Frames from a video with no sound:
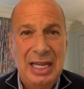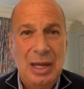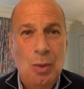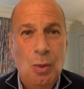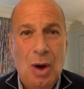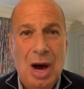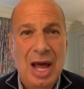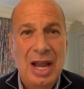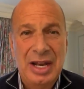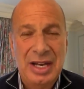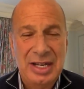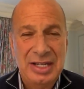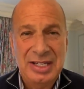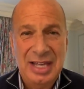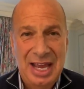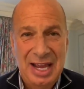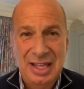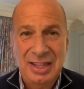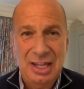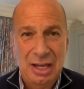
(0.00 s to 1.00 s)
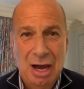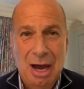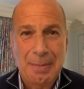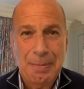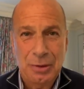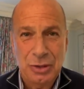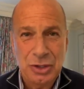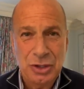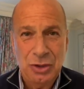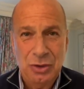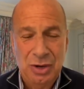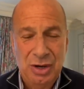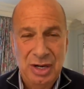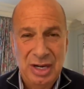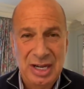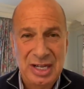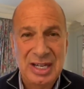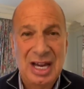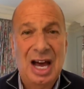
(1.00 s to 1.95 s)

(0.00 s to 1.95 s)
wanted to take the opportunity to